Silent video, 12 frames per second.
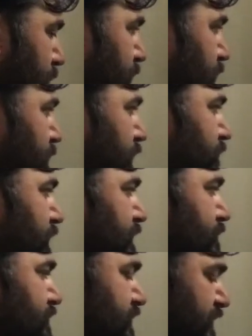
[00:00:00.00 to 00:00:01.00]
by number of
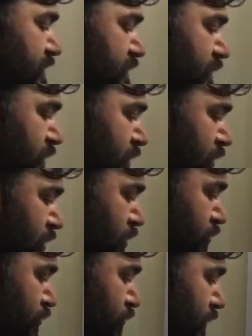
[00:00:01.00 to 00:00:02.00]
atom 3.
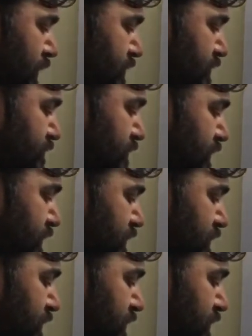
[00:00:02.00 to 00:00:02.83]
So collectively